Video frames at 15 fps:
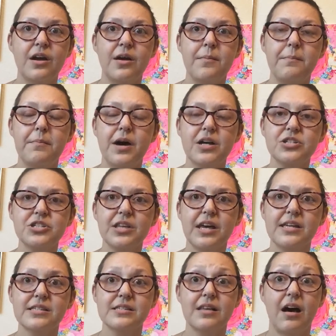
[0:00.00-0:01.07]
much
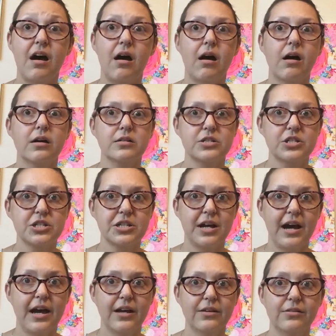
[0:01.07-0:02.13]
less our
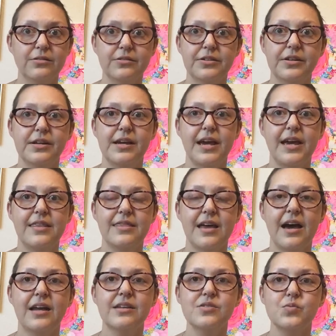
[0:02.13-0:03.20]
child. And
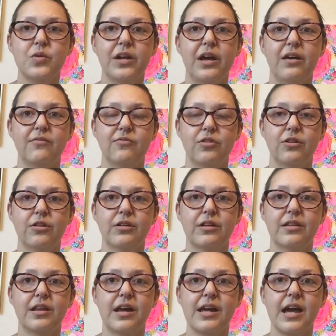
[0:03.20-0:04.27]
that is what I've learned.
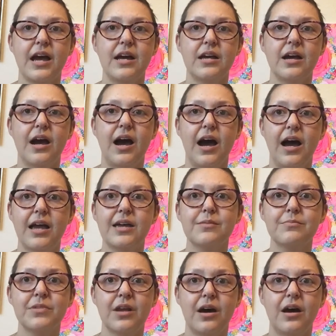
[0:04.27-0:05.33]
I
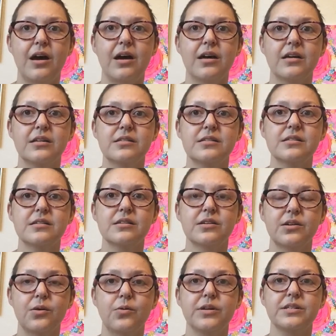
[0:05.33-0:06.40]
am not
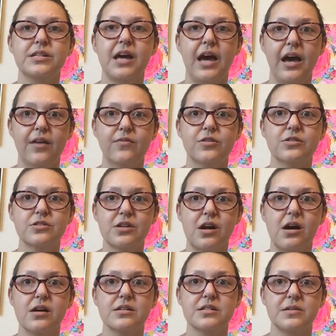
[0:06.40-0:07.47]
going to ever
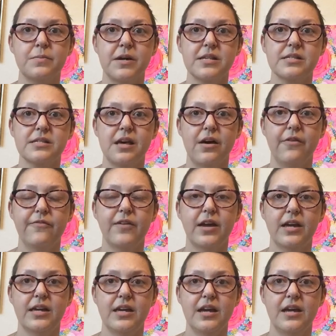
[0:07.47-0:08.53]
talk to myself
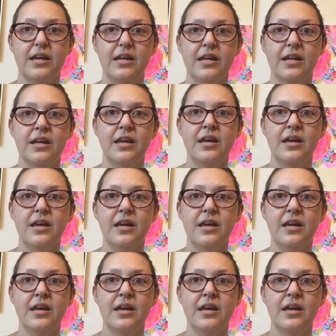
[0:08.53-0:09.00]
again